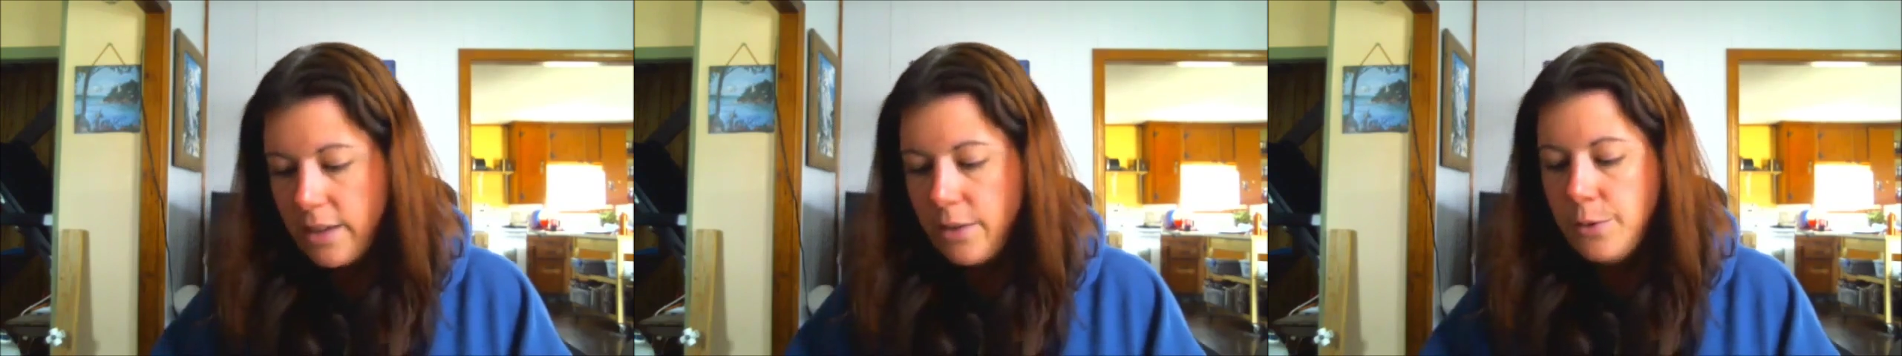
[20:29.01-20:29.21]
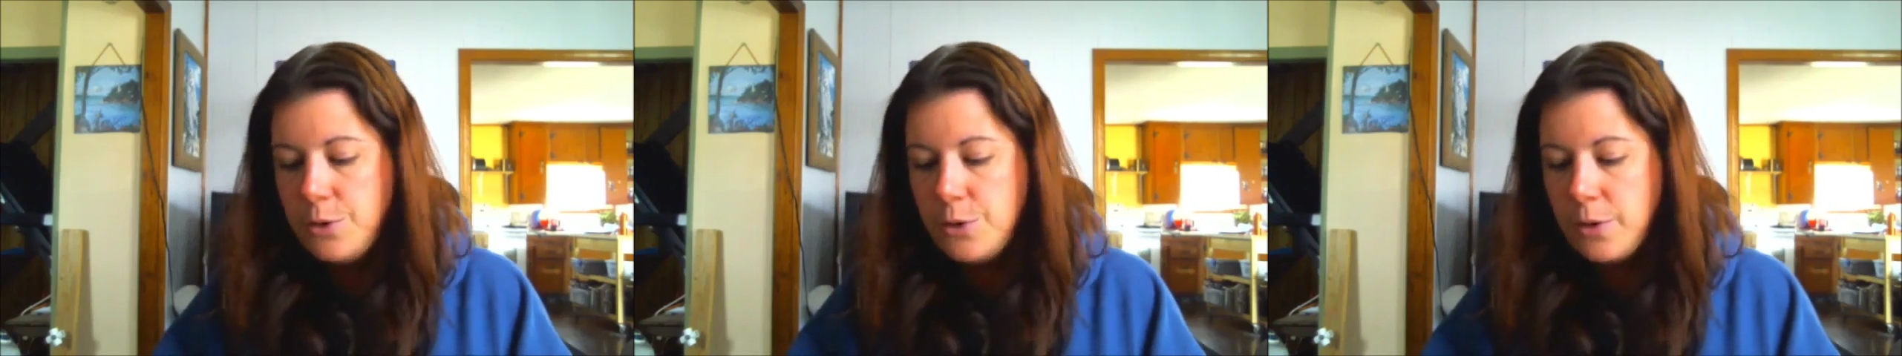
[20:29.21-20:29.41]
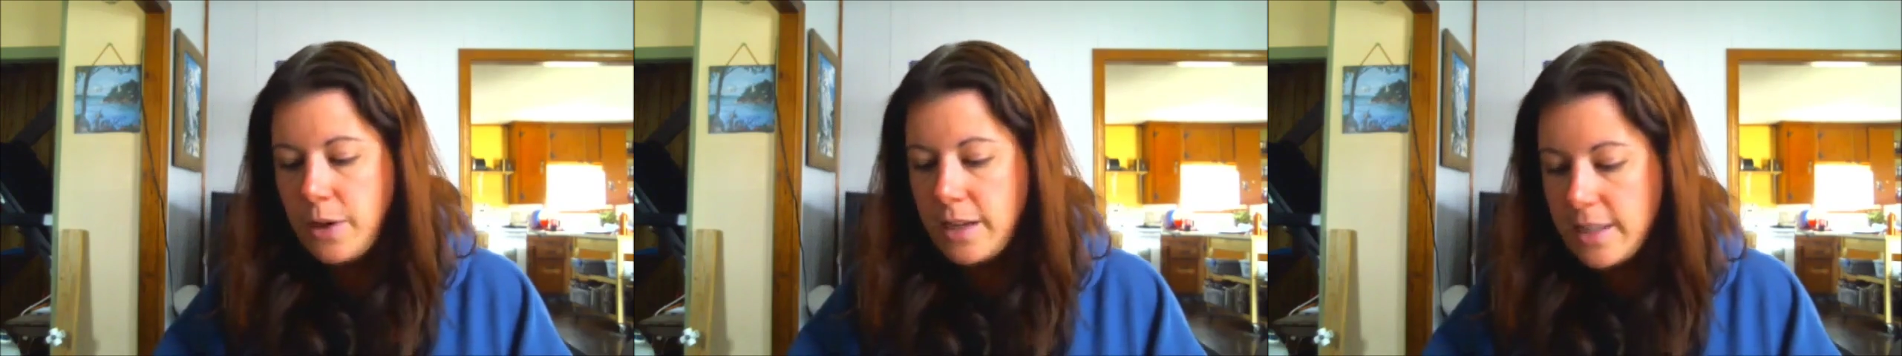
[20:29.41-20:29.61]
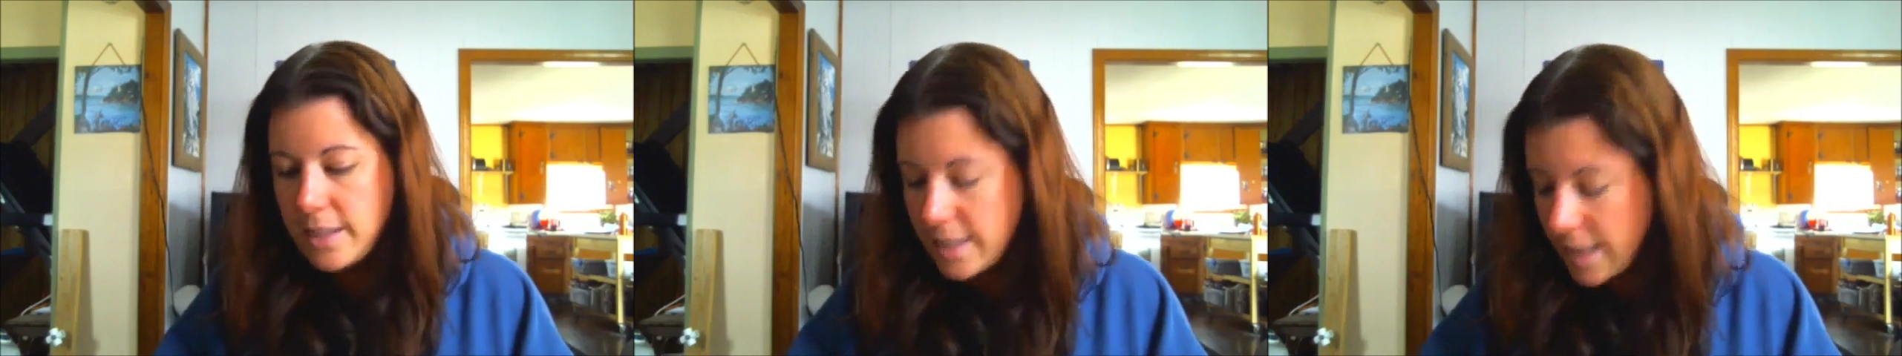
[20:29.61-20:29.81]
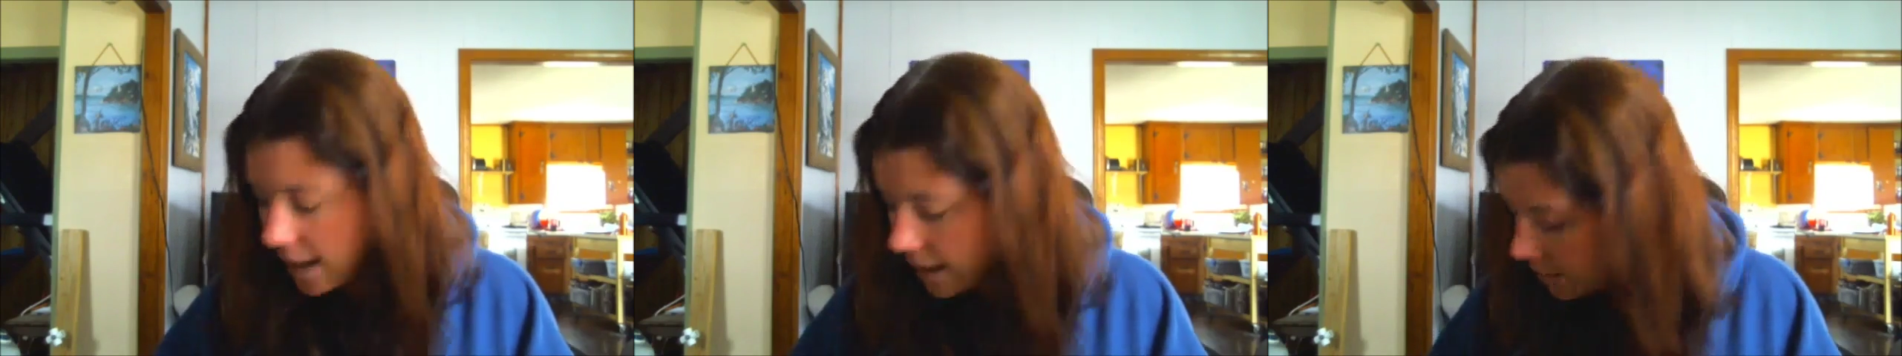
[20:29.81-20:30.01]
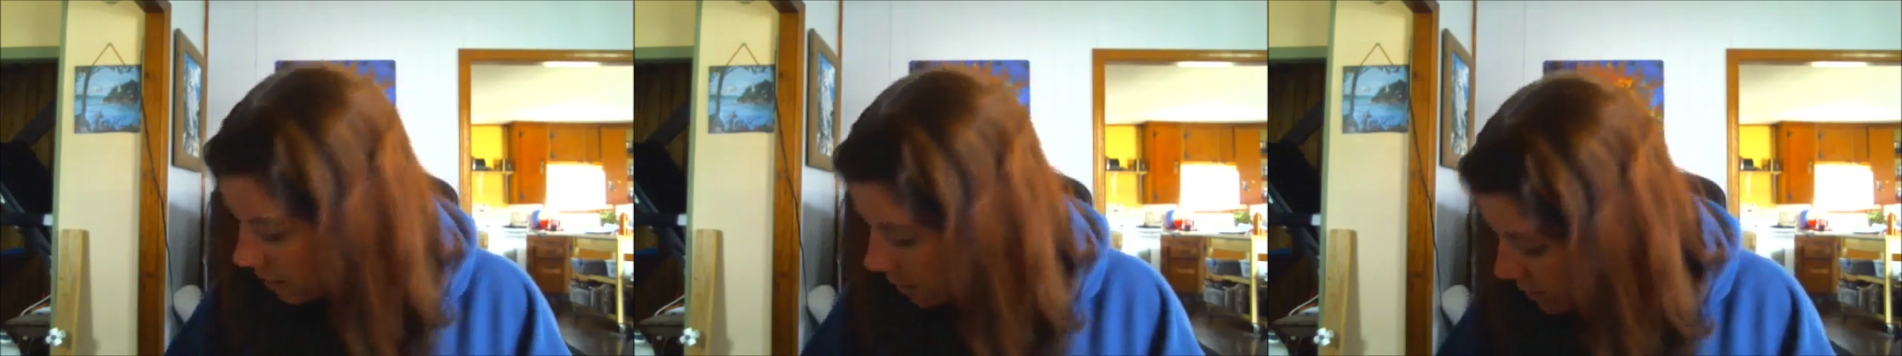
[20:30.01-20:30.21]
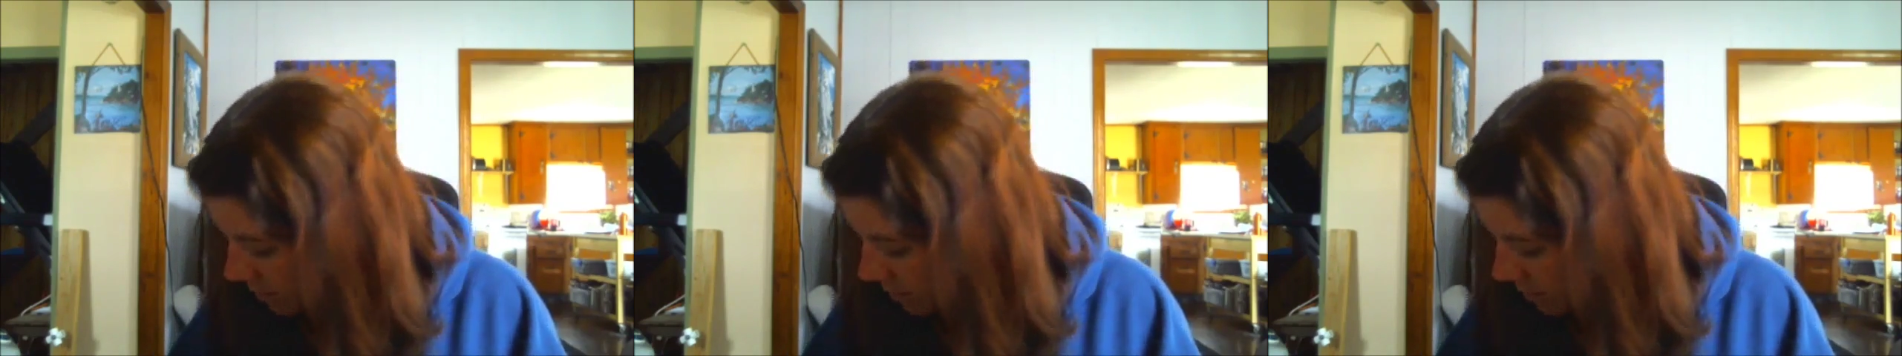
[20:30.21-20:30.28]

Would you like to say hello